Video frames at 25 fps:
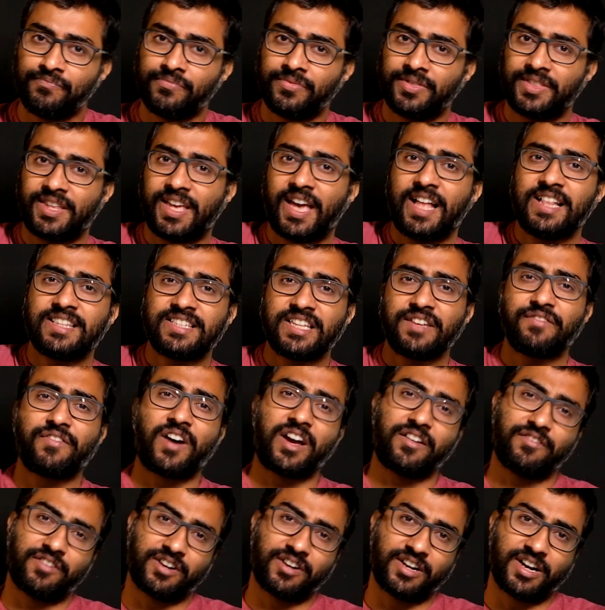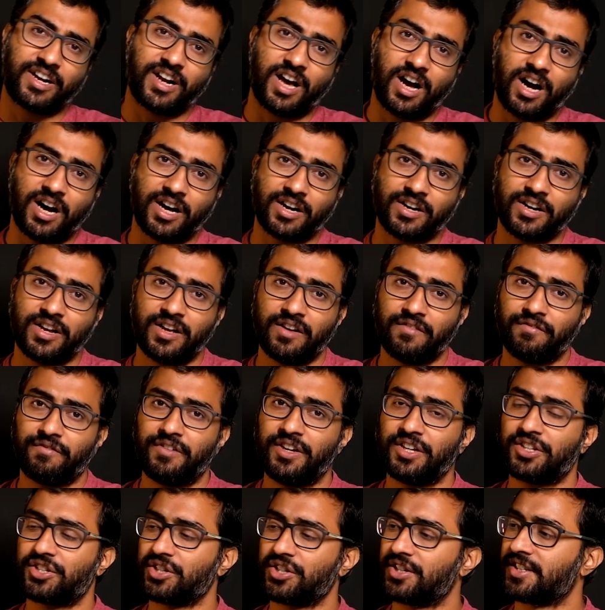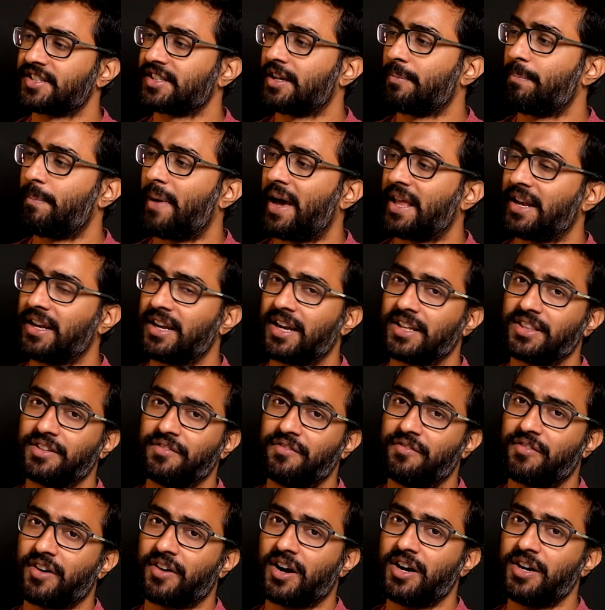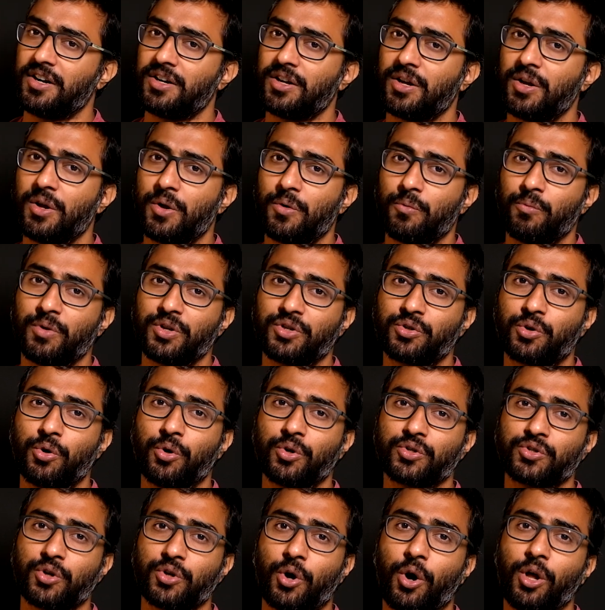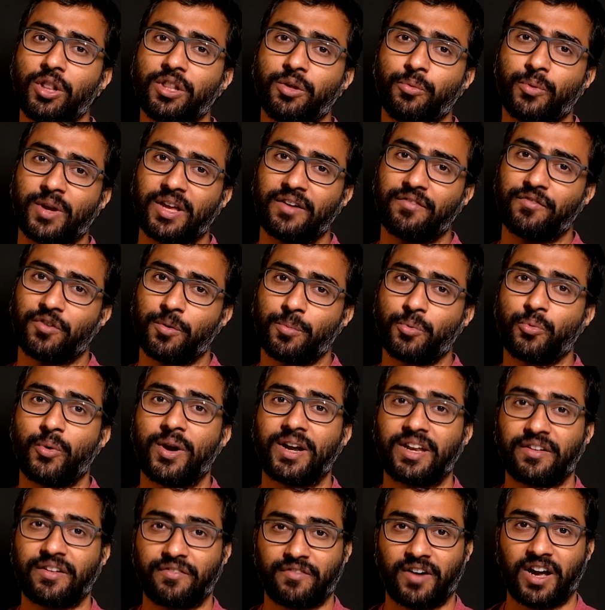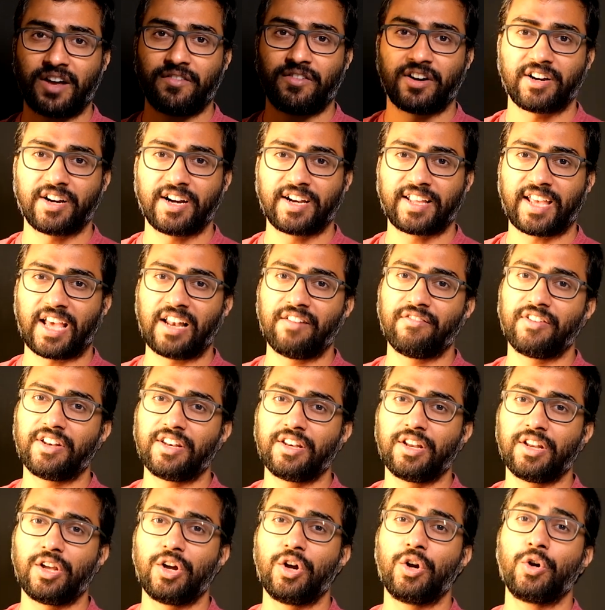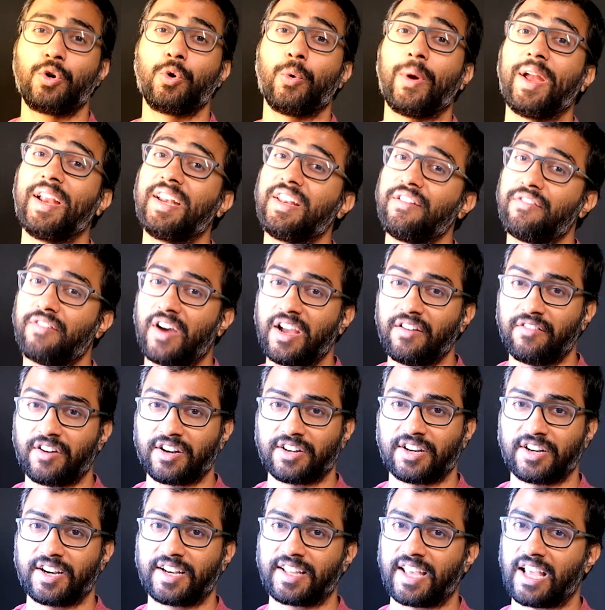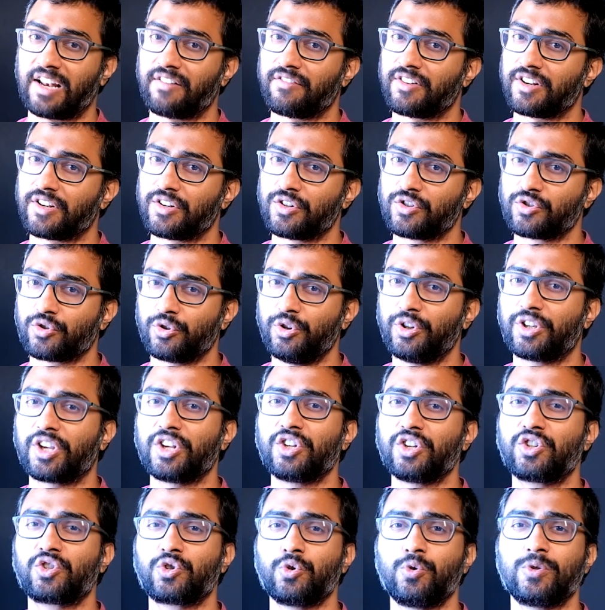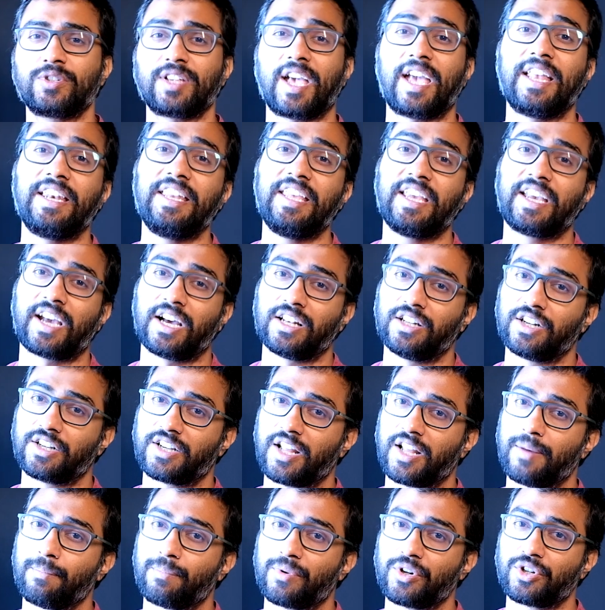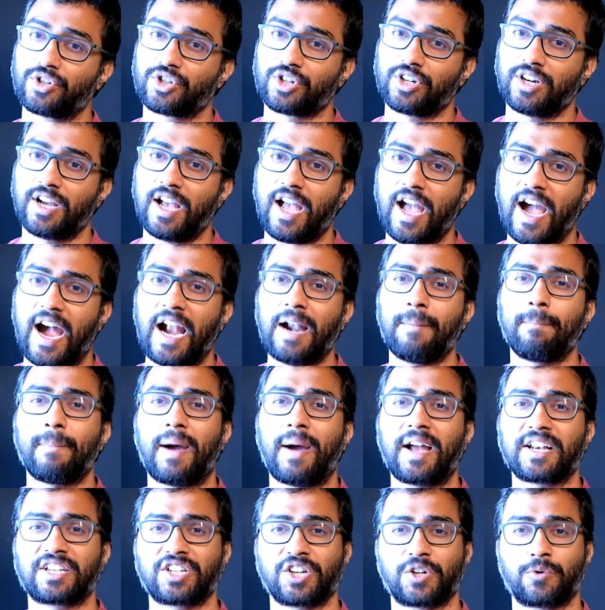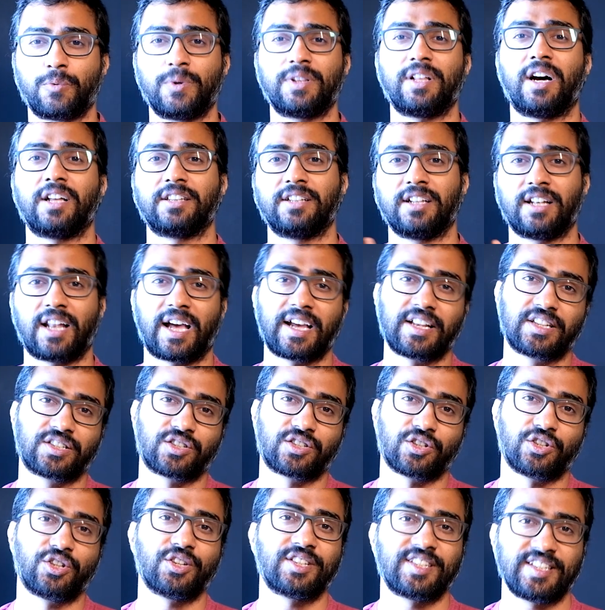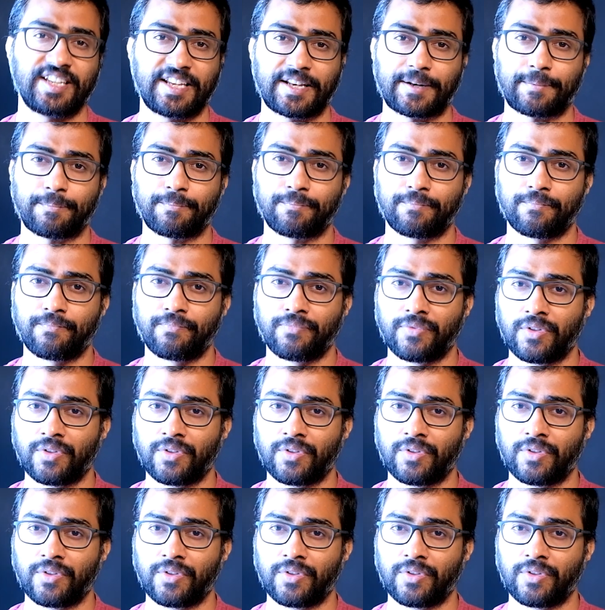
The LC500R features a panel at the front which goes all the way from 2500 Kelvin to 8500 Kelvin, so you can choose any color temperature and match it with other lights in your scene.